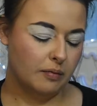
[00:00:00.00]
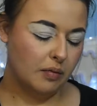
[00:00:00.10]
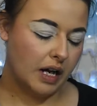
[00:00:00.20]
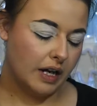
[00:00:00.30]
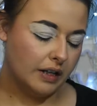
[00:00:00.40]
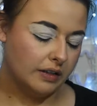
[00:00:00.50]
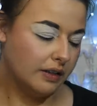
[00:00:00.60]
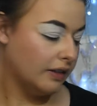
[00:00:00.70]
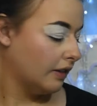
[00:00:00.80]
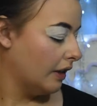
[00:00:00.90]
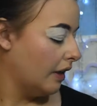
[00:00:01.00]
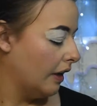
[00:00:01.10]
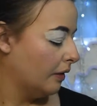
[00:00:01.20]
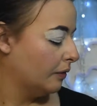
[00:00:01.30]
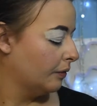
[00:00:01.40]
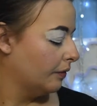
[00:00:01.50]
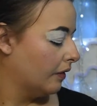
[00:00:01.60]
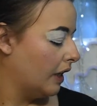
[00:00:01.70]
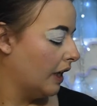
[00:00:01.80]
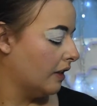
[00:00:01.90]
But
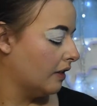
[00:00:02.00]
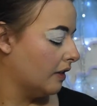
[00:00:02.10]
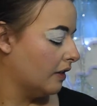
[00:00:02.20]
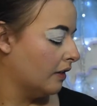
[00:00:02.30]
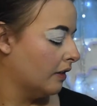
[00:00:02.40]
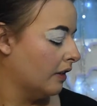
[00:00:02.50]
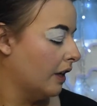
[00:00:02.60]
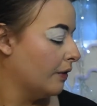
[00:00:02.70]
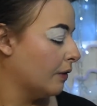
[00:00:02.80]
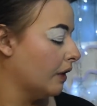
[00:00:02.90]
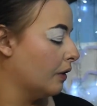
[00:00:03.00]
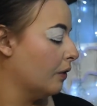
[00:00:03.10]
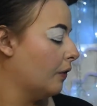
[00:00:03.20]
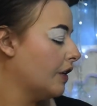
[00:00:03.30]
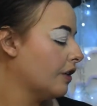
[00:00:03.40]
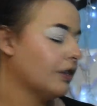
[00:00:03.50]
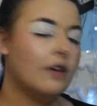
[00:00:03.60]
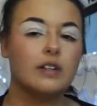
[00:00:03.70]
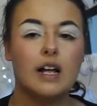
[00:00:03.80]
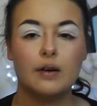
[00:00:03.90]
it was a really cool feature. So I
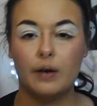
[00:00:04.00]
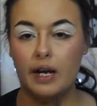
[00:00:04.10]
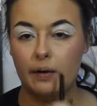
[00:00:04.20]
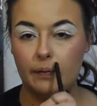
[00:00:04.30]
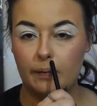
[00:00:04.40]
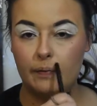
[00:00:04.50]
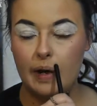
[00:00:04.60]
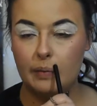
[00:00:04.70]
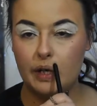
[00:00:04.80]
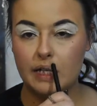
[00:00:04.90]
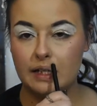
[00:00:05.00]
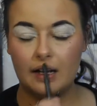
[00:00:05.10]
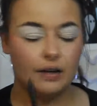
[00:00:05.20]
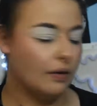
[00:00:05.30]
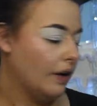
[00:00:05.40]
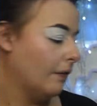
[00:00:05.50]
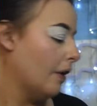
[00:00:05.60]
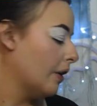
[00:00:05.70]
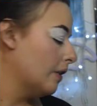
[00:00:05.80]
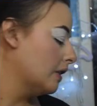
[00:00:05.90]
have a lot of great memories, a lot of great
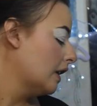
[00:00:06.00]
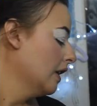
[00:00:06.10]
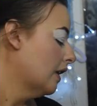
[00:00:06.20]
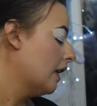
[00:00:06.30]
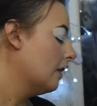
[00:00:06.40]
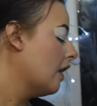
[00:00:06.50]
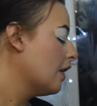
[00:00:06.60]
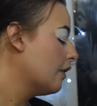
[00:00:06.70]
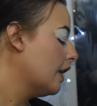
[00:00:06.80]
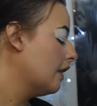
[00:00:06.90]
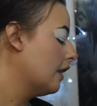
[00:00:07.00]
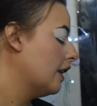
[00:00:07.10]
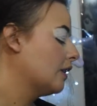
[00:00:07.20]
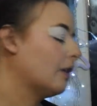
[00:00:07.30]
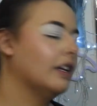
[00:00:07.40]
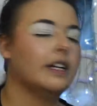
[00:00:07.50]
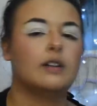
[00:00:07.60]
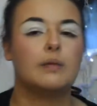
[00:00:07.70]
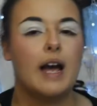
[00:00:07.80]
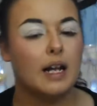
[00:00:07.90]
photos, and a lot of great things where I
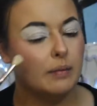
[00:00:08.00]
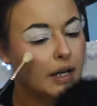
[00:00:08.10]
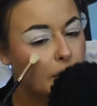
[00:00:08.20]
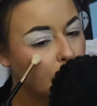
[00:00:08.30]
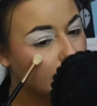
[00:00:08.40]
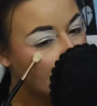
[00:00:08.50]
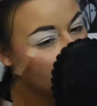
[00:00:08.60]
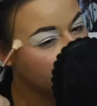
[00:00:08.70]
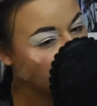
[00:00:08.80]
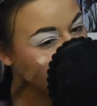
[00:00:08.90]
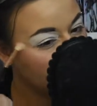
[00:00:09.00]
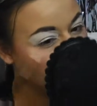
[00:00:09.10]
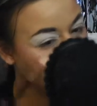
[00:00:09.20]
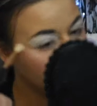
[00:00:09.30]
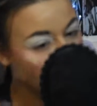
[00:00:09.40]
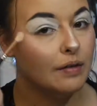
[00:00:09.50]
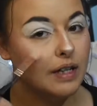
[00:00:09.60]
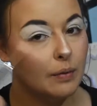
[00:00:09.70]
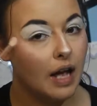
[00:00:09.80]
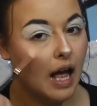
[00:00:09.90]
look back and I'm like, who's that person again? I don't
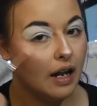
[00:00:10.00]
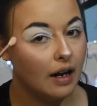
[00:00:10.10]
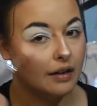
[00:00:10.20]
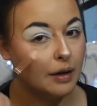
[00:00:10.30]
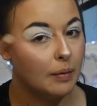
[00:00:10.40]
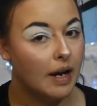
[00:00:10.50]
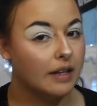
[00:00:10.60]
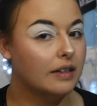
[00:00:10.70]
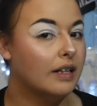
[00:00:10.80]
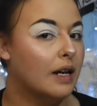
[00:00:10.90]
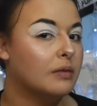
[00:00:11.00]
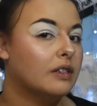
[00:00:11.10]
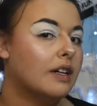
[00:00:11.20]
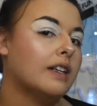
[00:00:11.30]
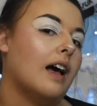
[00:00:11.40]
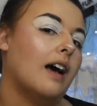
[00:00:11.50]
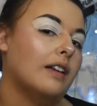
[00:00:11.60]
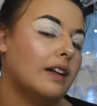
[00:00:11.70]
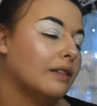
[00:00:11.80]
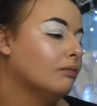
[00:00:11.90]
think we had highlighter back in the day, but look at that
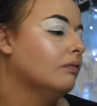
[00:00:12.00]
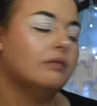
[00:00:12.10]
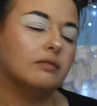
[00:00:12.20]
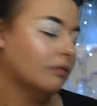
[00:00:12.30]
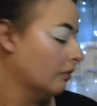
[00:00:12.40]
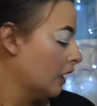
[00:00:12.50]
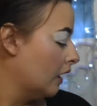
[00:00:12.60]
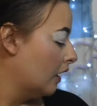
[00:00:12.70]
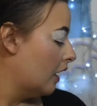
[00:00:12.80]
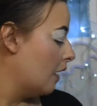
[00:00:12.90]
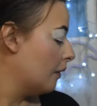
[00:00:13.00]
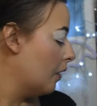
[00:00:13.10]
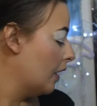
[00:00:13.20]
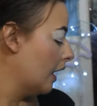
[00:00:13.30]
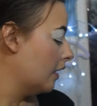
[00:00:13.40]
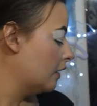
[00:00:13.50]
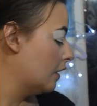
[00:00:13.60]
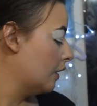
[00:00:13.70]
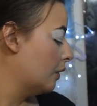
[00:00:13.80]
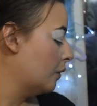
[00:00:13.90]
highlight. I'm going
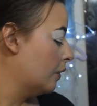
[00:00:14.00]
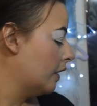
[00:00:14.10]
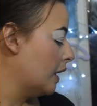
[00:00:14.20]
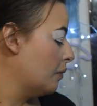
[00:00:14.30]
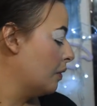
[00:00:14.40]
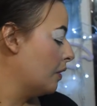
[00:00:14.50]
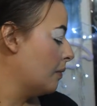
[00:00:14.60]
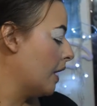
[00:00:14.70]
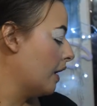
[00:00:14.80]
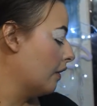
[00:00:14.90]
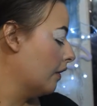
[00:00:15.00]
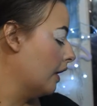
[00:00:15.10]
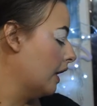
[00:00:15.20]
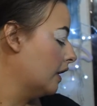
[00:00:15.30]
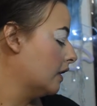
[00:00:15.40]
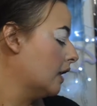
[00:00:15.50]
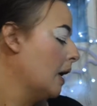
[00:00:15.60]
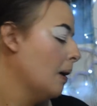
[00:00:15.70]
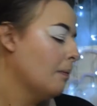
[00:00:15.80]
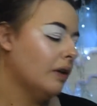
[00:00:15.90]
into the Beauty Bakery's
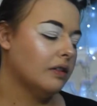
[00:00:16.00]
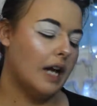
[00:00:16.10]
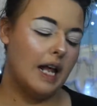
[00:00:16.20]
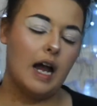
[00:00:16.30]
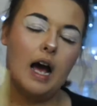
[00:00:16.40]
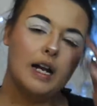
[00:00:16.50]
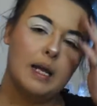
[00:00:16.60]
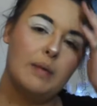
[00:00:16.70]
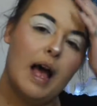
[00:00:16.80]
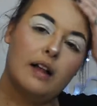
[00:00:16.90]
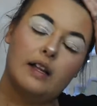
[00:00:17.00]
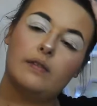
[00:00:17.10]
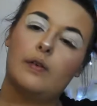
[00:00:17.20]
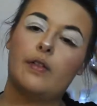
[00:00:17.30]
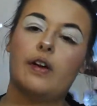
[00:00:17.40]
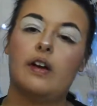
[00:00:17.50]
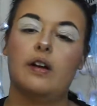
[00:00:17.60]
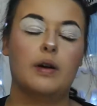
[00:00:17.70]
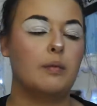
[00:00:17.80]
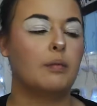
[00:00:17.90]
Milk and Honey palette for
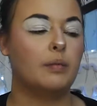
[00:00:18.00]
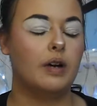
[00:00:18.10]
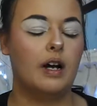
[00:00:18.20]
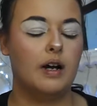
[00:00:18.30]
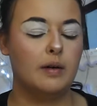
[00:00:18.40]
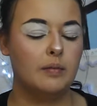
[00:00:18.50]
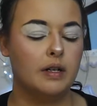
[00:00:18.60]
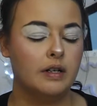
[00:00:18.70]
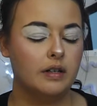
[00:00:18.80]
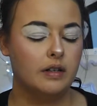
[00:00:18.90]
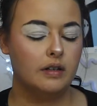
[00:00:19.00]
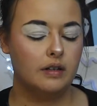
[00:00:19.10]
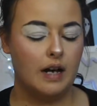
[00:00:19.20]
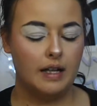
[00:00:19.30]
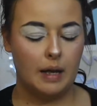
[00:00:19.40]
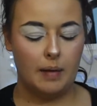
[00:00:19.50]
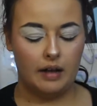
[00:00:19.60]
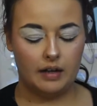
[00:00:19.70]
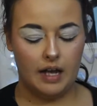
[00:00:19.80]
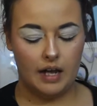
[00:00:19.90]
their highlight
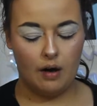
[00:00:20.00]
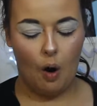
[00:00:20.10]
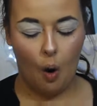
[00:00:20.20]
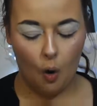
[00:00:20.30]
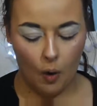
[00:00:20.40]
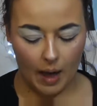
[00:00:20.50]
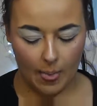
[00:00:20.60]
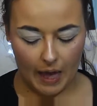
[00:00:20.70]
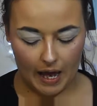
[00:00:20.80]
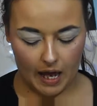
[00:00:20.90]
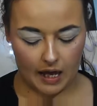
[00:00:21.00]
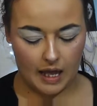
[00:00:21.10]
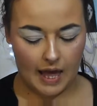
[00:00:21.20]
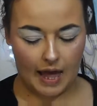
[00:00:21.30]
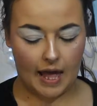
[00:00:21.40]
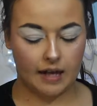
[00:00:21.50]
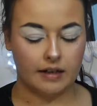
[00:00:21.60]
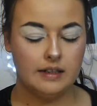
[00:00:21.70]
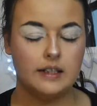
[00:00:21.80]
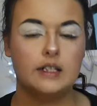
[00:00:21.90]
palette, and oh my god,
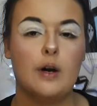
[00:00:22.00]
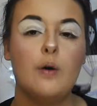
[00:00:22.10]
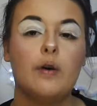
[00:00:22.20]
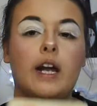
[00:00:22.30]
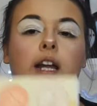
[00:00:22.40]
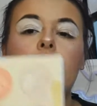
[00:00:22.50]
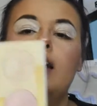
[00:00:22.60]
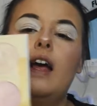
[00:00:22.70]
this is so great.